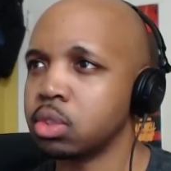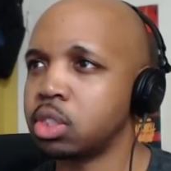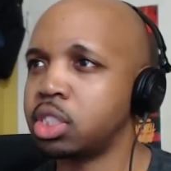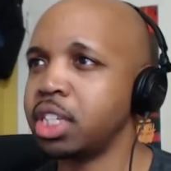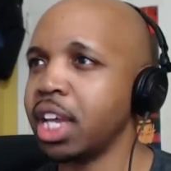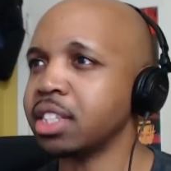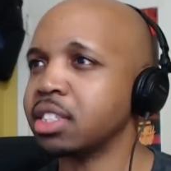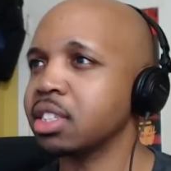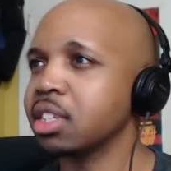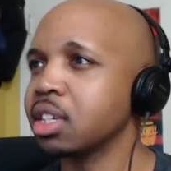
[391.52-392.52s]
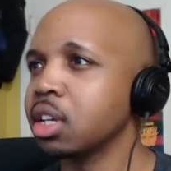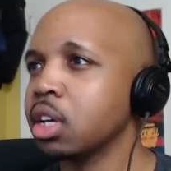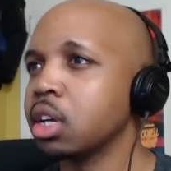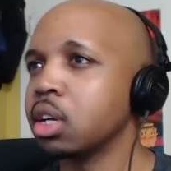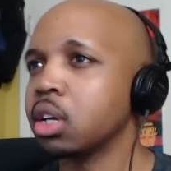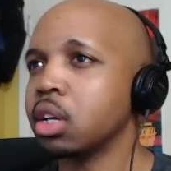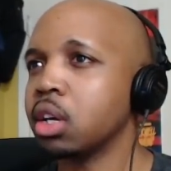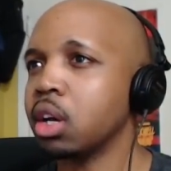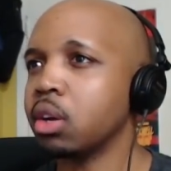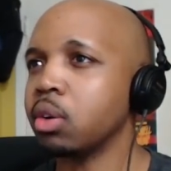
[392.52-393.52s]
Shit!
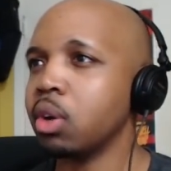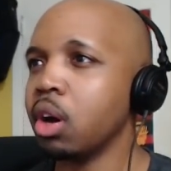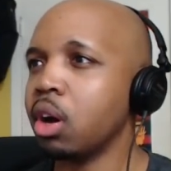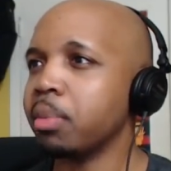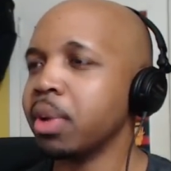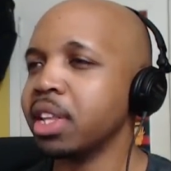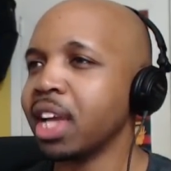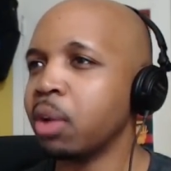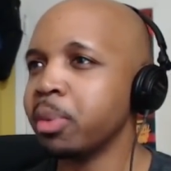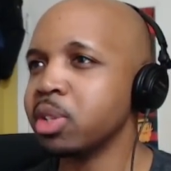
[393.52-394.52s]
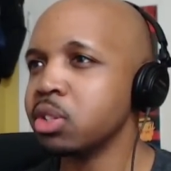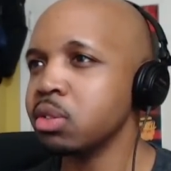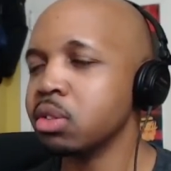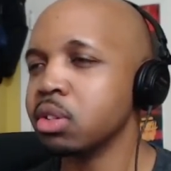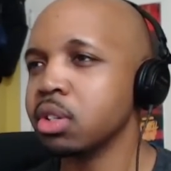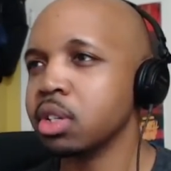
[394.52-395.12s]
Oh man, they got women too?